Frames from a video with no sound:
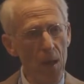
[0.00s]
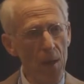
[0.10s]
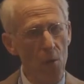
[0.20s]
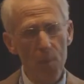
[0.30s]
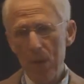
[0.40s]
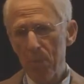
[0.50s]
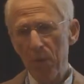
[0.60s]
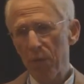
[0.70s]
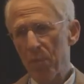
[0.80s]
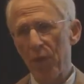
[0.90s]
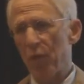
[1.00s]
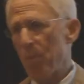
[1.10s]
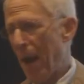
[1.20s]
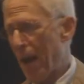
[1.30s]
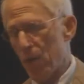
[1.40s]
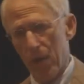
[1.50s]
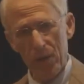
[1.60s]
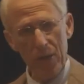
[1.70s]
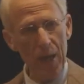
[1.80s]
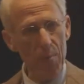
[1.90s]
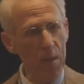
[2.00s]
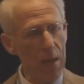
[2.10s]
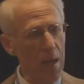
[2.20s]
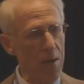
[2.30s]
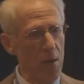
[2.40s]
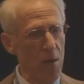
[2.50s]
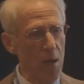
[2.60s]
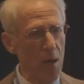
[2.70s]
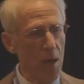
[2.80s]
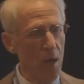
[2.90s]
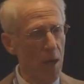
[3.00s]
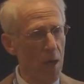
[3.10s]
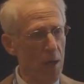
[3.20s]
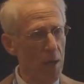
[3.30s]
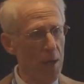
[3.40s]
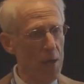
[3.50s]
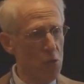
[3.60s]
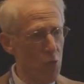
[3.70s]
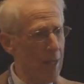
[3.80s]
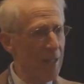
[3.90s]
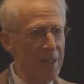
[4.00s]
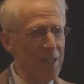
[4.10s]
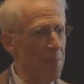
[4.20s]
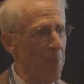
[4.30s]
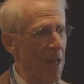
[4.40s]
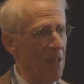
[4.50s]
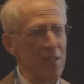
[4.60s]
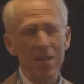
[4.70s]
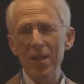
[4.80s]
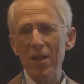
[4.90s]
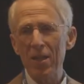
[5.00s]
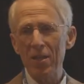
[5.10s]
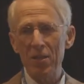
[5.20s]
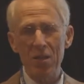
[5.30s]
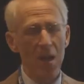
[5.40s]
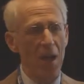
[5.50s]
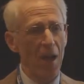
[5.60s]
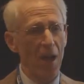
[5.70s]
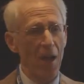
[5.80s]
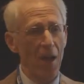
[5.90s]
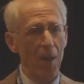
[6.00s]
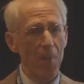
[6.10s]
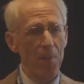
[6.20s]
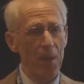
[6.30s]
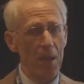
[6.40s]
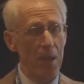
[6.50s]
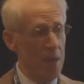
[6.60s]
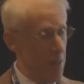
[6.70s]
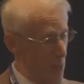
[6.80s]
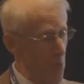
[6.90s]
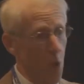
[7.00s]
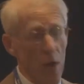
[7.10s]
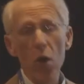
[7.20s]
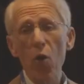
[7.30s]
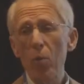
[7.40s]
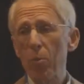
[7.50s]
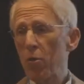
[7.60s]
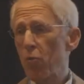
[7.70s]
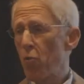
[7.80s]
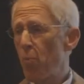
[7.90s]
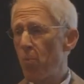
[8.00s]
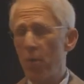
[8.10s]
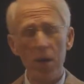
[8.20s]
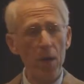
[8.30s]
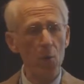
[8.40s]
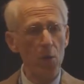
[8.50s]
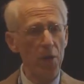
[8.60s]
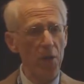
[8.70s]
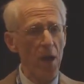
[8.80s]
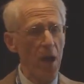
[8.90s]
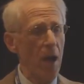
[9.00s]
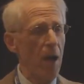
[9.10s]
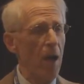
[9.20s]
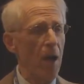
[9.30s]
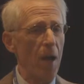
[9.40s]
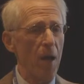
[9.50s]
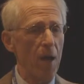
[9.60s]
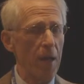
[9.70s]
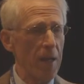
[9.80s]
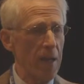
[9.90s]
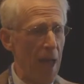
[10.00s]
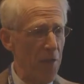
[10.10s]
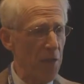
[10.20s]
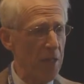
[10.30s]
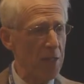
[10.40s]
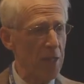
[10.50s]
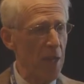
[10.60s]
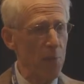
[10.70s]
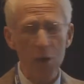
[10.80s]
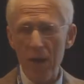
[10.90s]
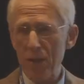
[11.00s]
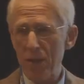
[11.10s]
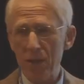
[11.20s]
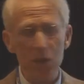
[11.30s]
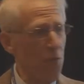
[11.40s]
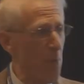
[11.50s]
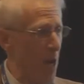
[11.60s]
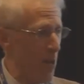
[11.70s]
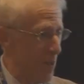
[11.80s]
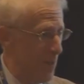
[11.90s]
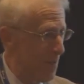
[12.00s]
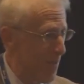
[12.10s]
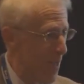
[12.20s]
there were people from different backgrounds came together, Israelis and Palestinians. He did one notable group with Catholics and Protestants from Ireland.